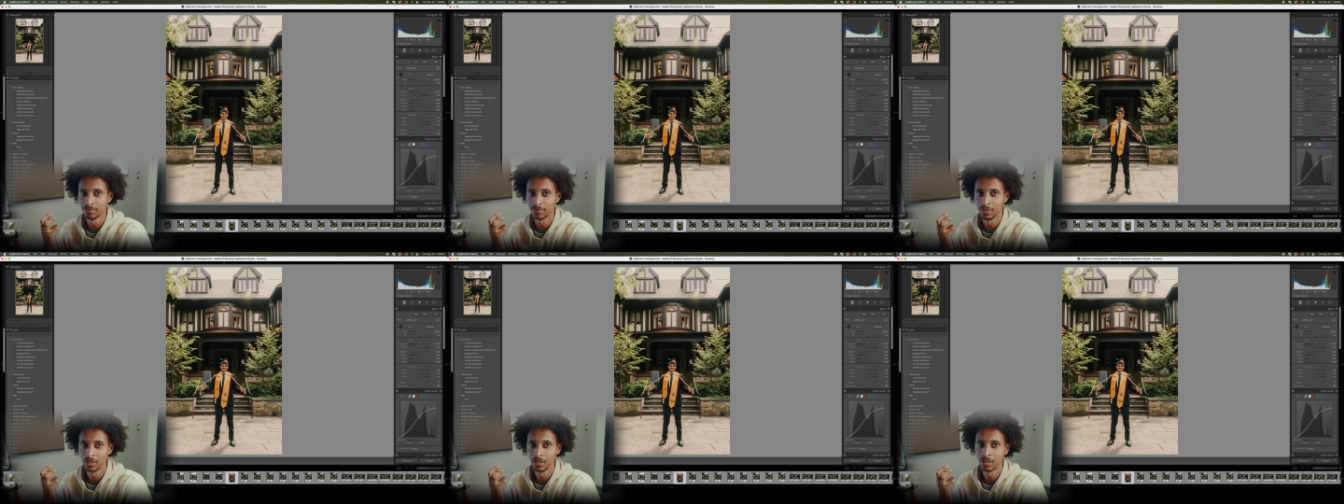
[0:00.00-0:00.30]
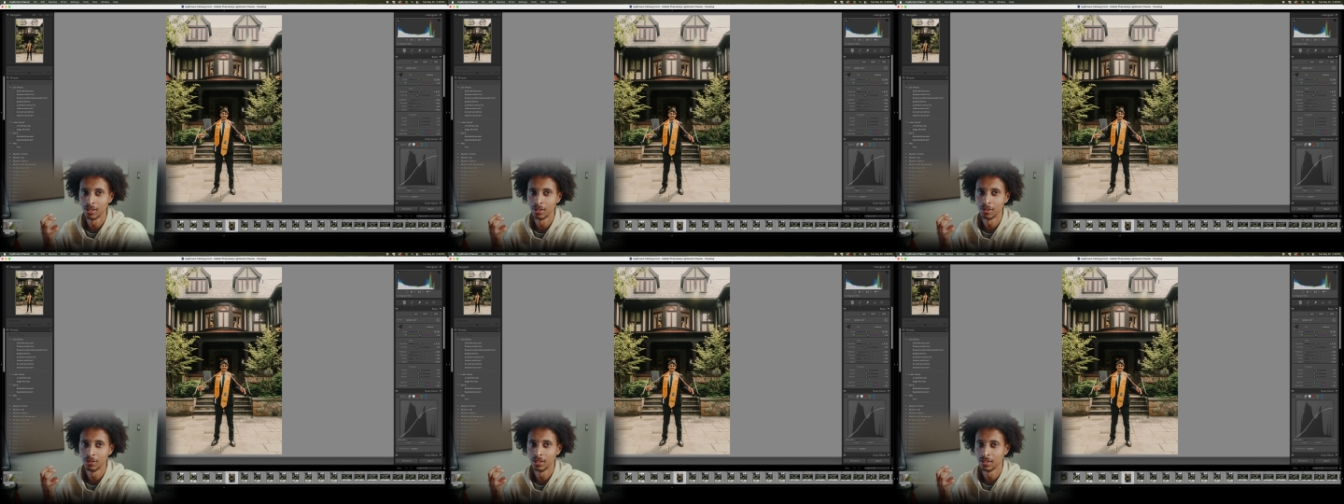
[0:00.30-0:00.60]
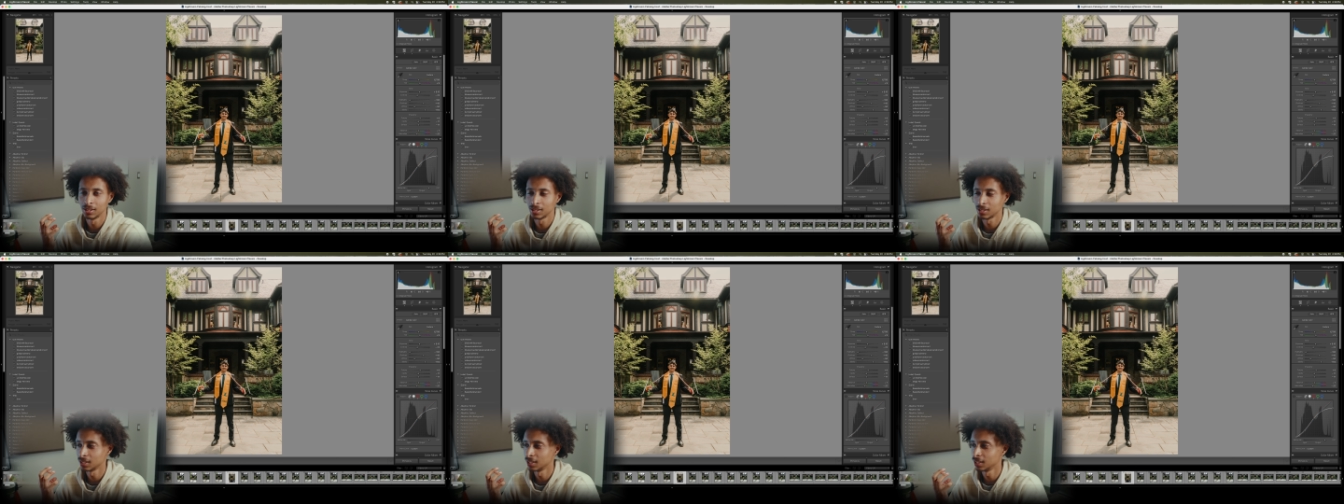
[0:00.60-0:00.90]
You know,
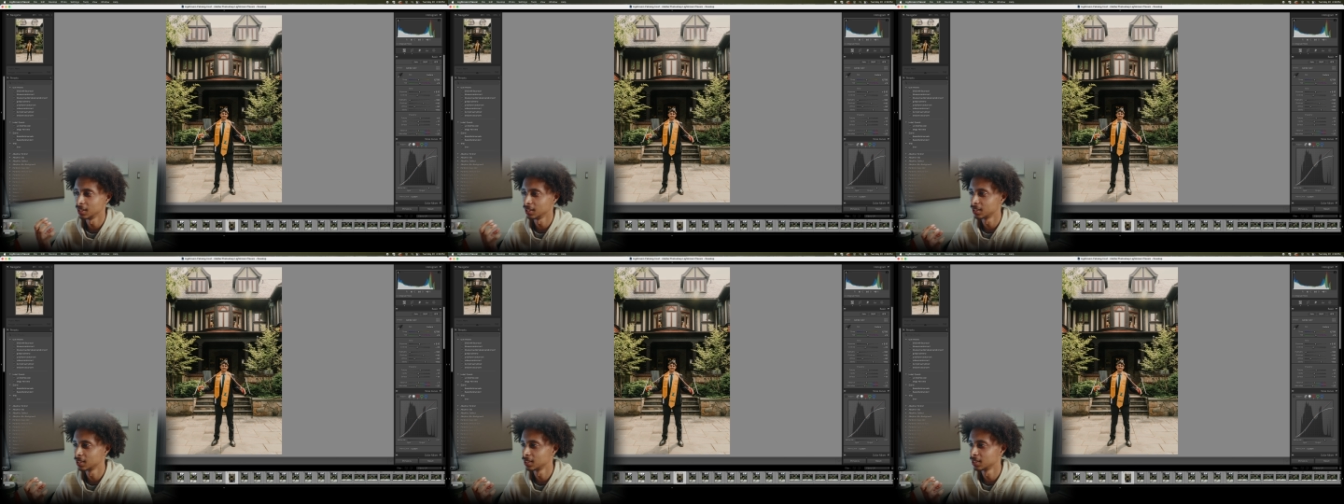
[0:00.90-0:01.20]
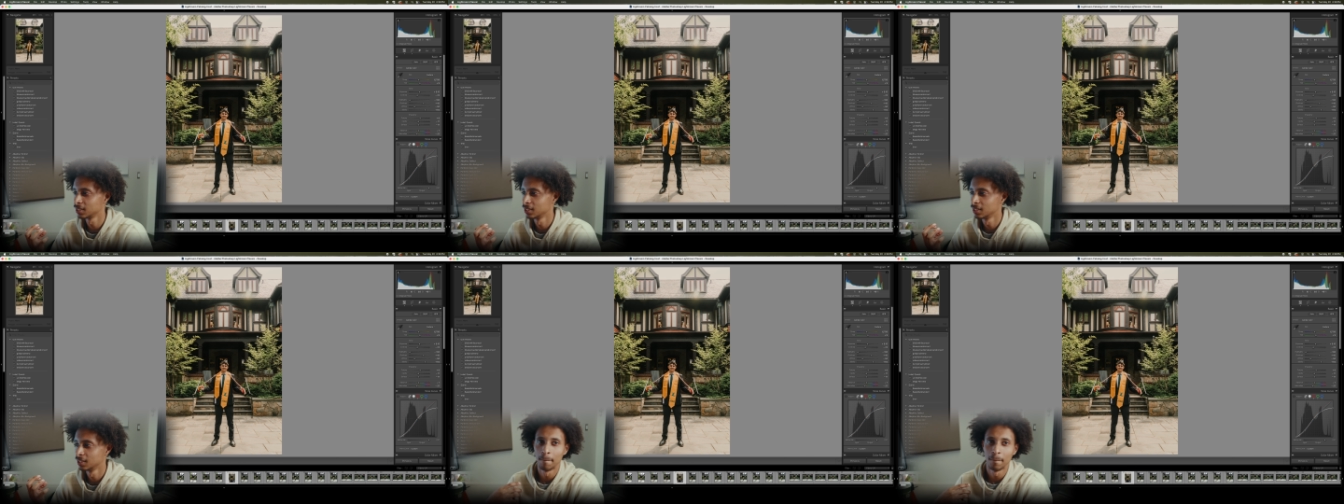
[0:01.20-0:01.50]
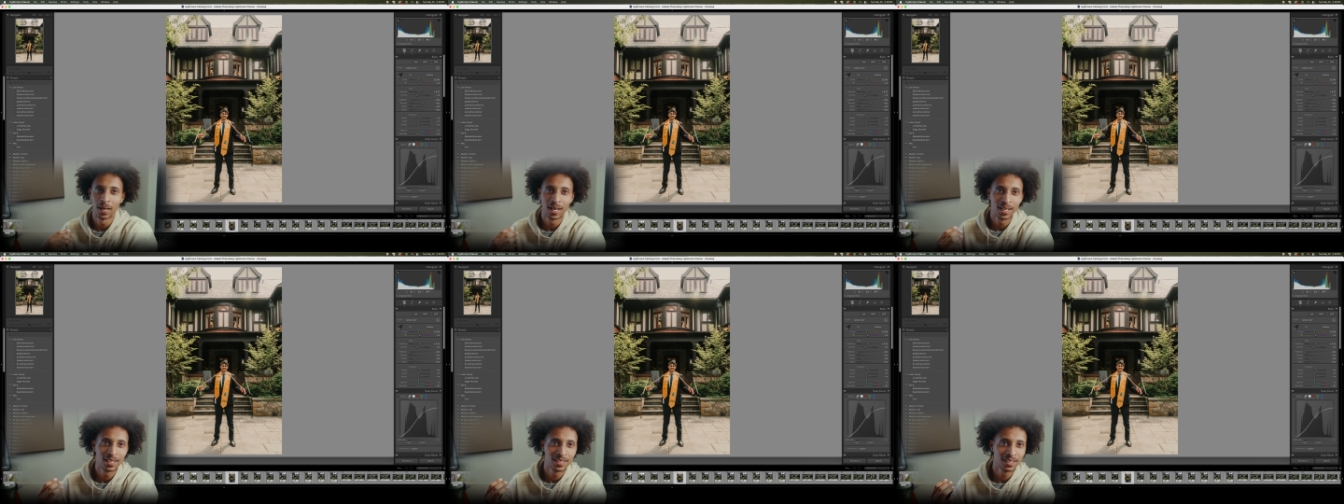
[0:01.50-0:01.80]
it's like
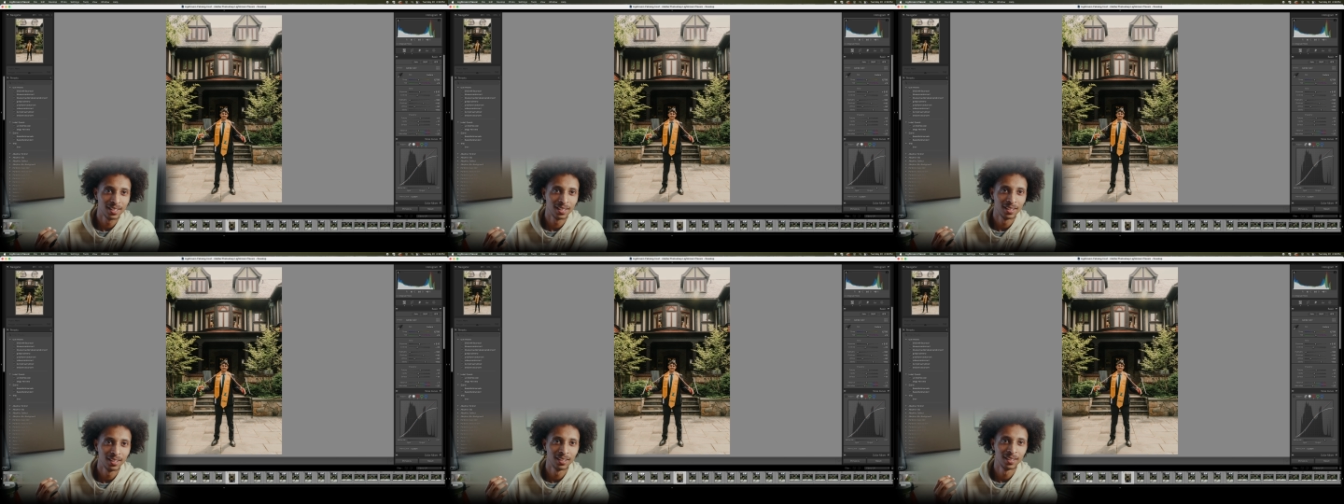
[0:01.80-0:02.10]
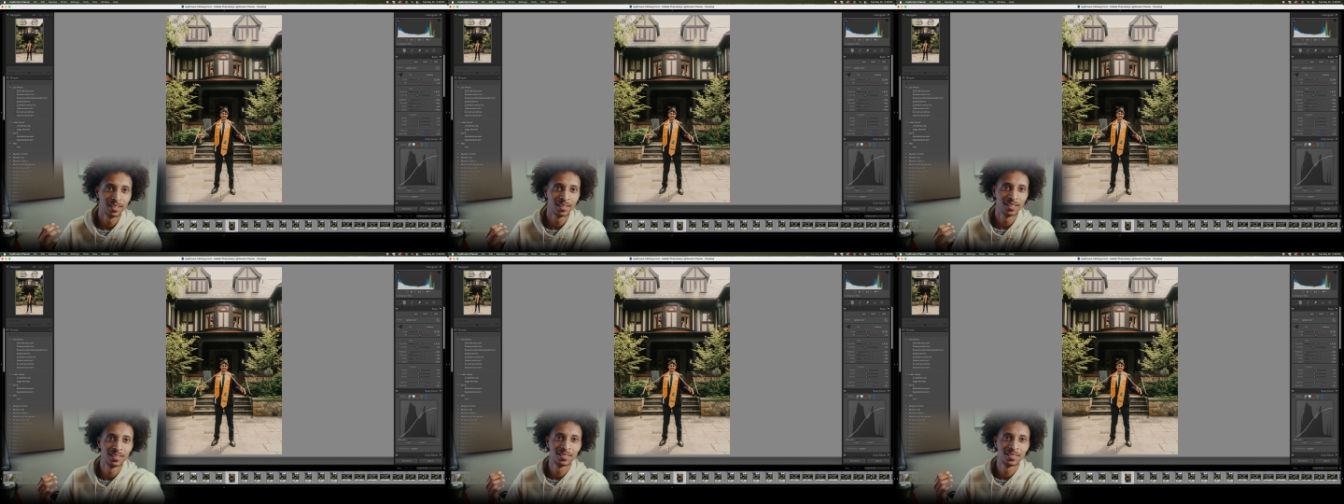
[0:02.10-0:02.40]
masking.